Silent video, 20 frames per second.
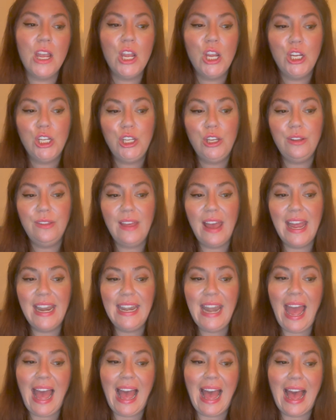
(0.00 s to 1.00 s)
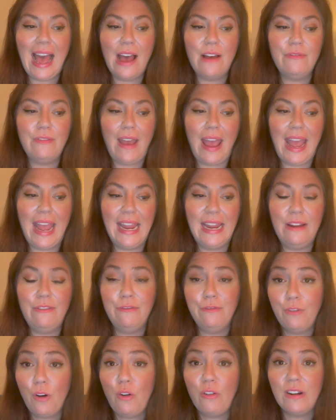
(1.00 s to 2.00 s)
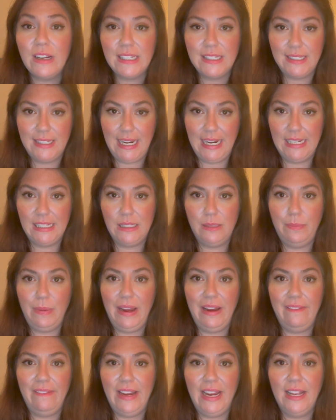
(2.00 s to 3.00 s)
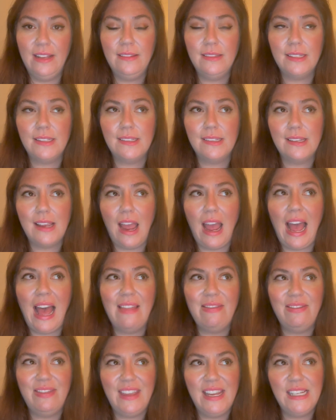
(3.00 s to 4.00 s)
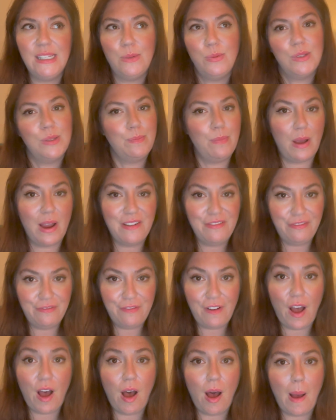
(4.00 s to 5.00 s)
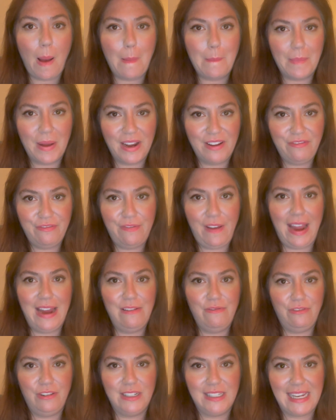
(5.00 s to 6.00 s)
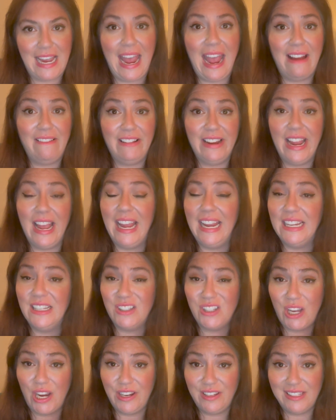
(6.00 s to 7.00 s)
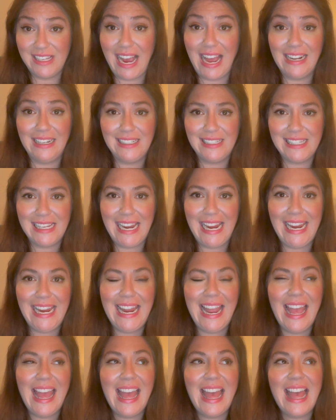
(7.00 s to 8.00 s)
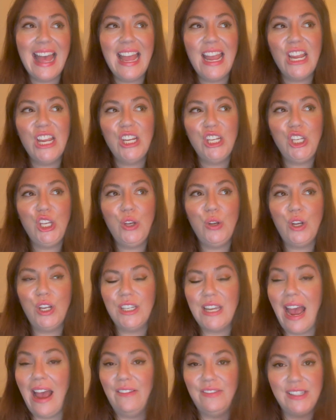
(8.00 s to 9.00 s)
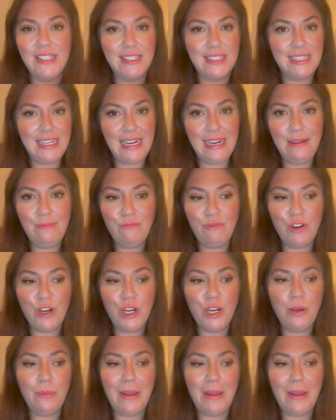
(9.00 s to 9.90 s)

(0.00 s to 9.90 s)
You then have a forest experience, and this was by far my favourite area in totality. You could have steam room